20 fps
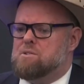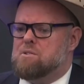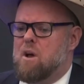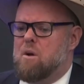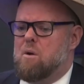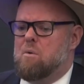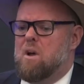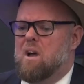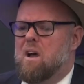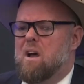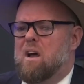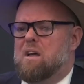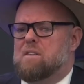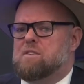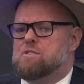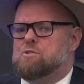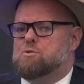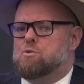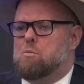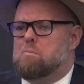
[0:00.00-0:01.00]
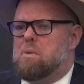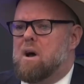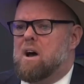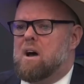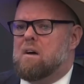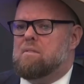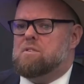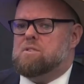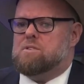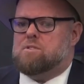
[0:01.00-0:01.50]
So this is all
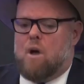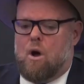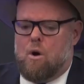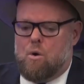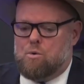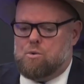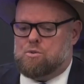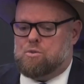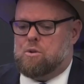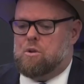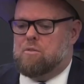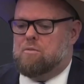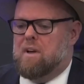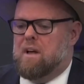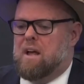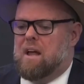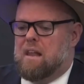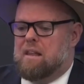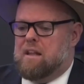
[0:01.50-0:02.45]
part of this whole sort of,